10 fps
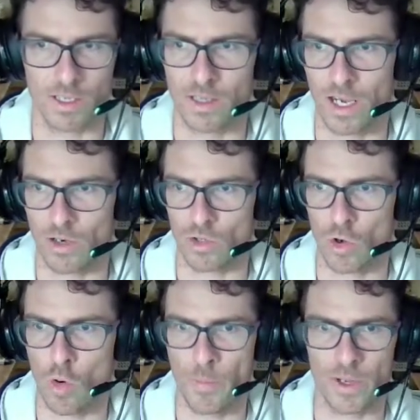They are not
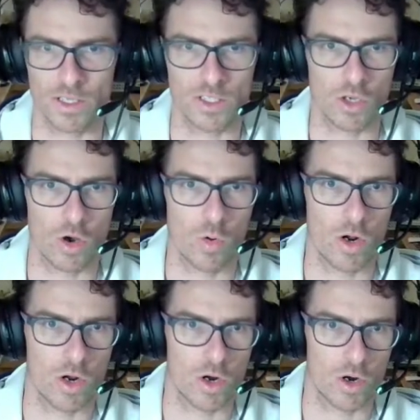open. So
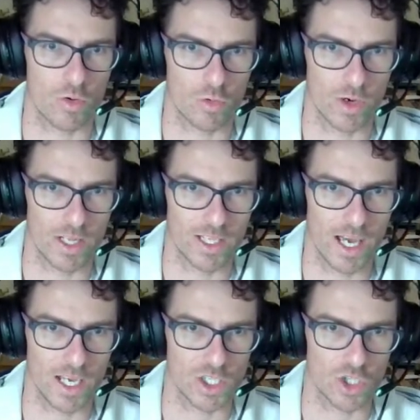really
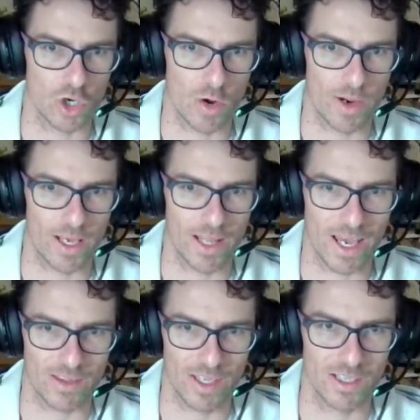nice job. I
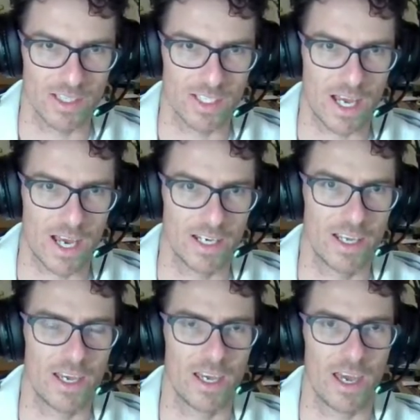like that design.
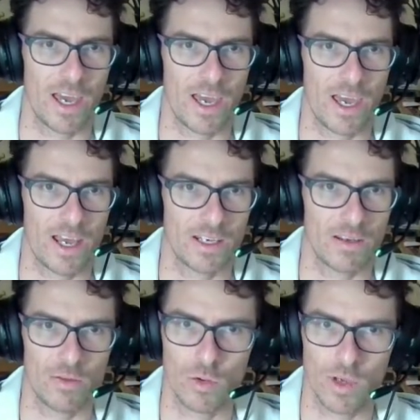And
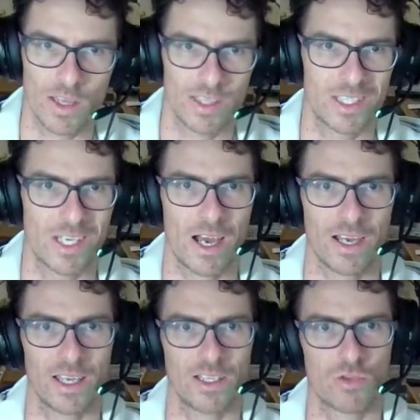if you look at the
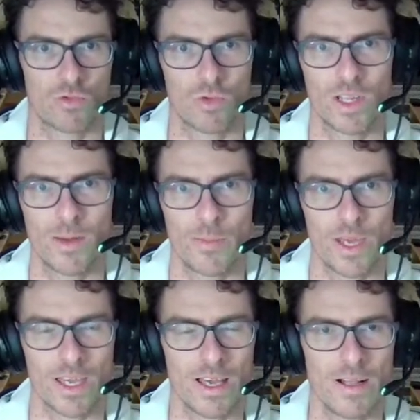tongue, it's really
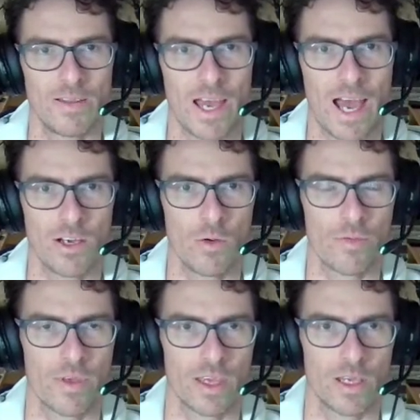big. I don't
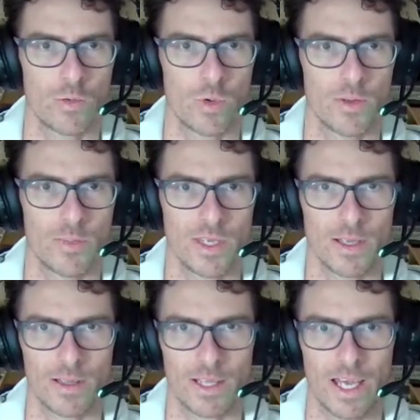think it will be
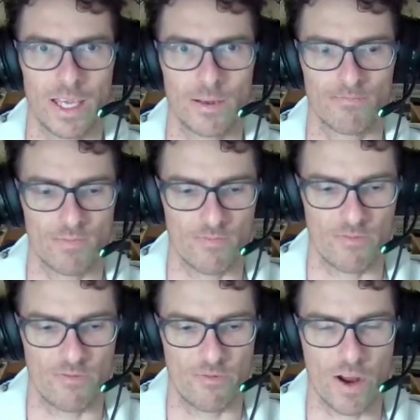like
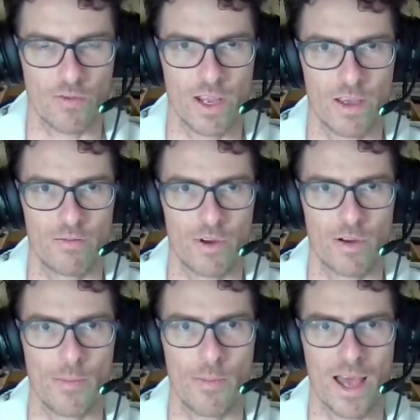very,
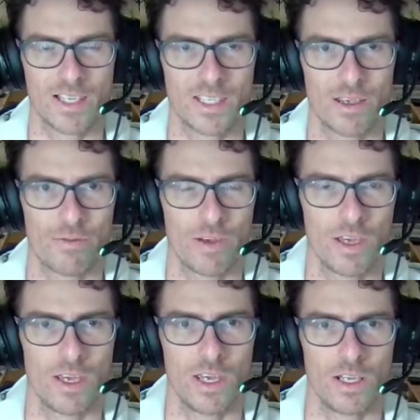very massive
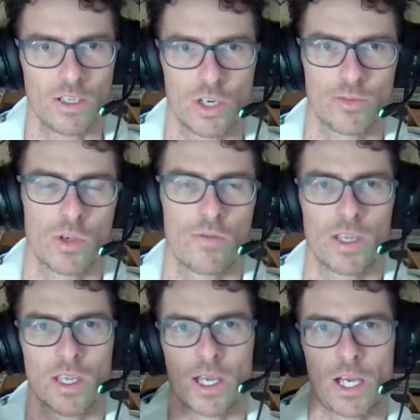in terms of
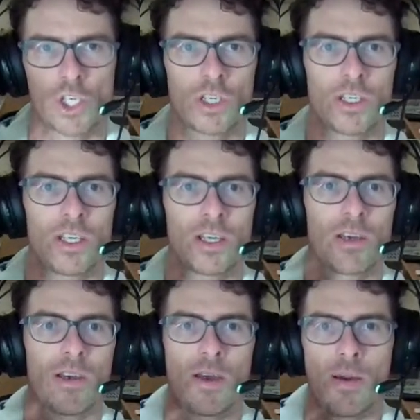the cushioning,
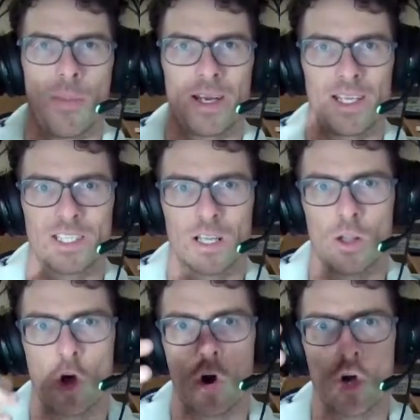but it's
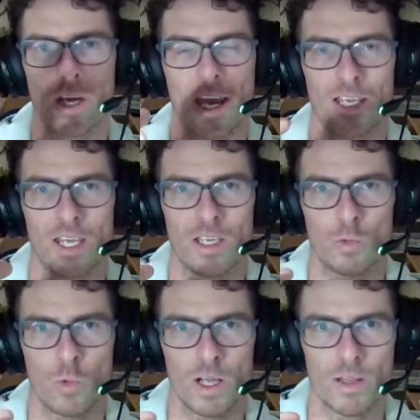long, and it
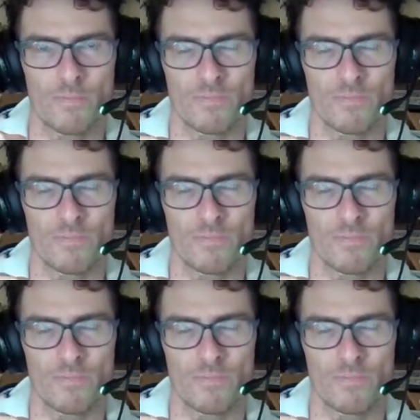will,